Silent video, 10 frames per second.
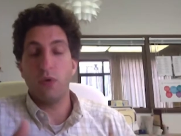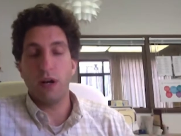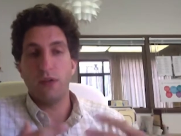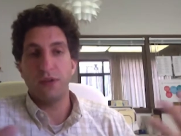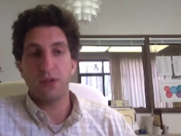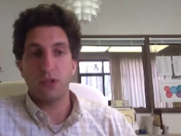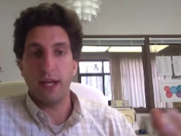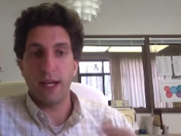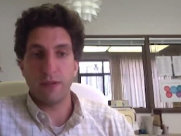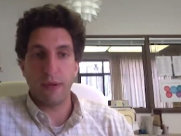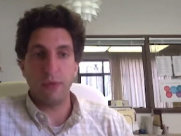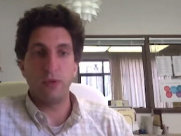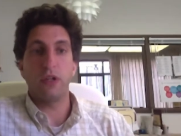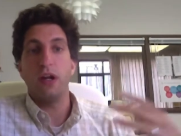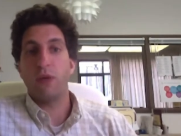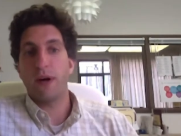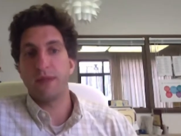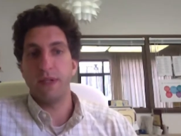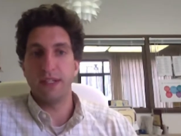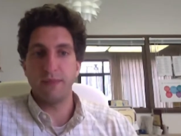to know one another, socialize with people who could
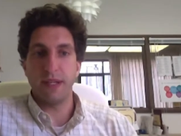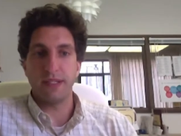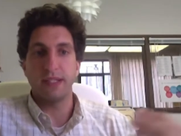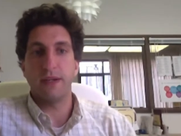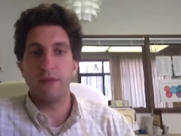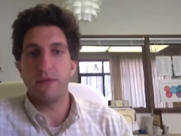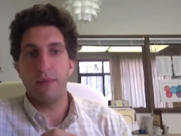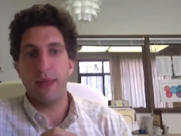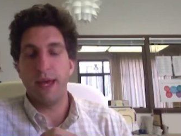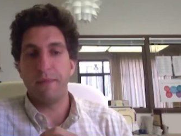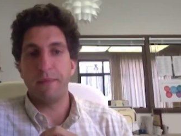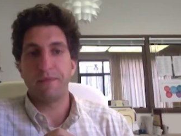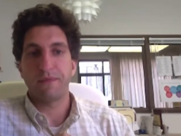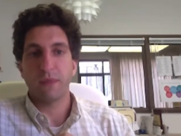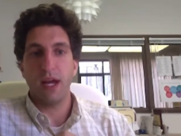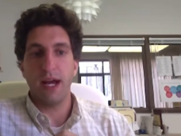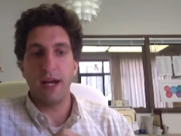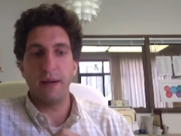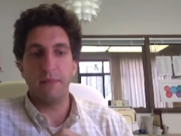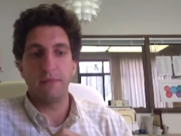otherwise be dismissed as different from them.
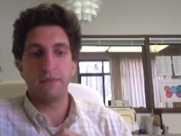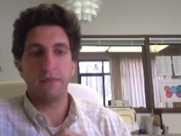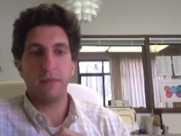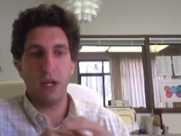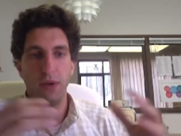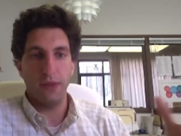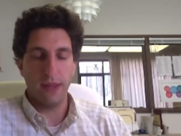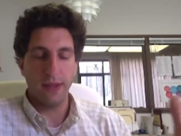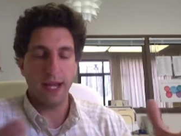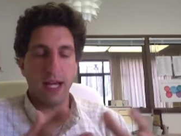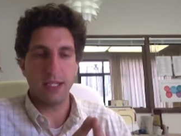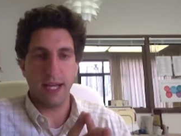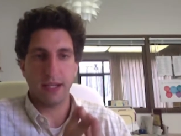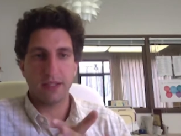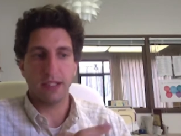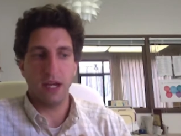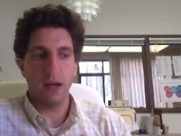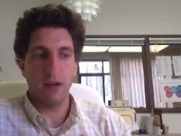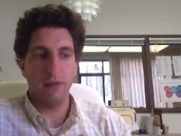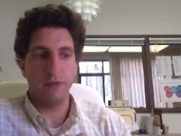You know, in the context
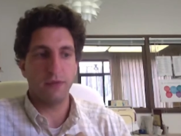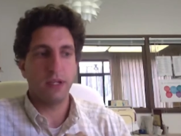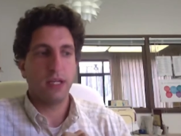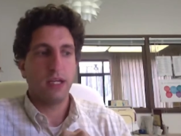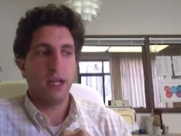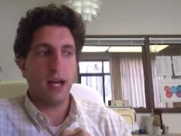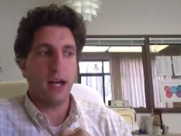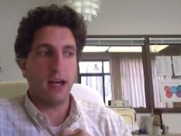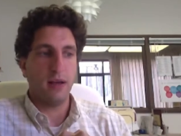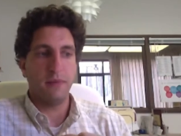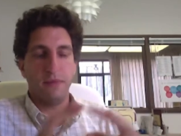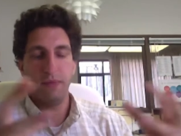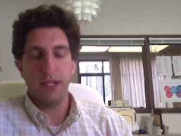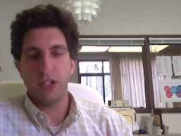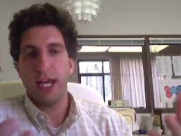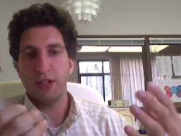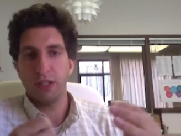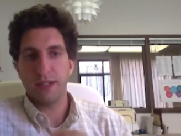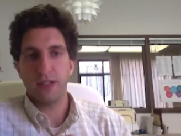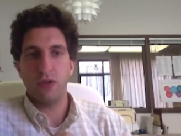of an
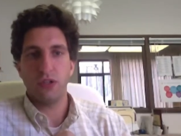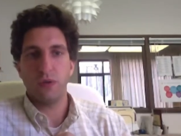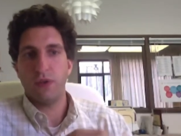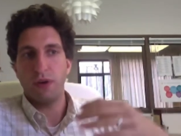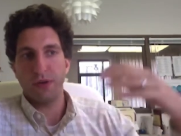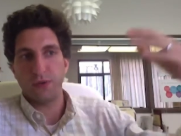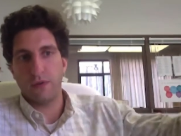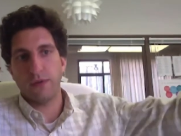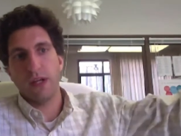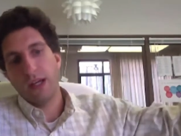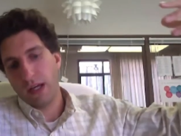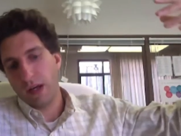educational institution where there's sort of,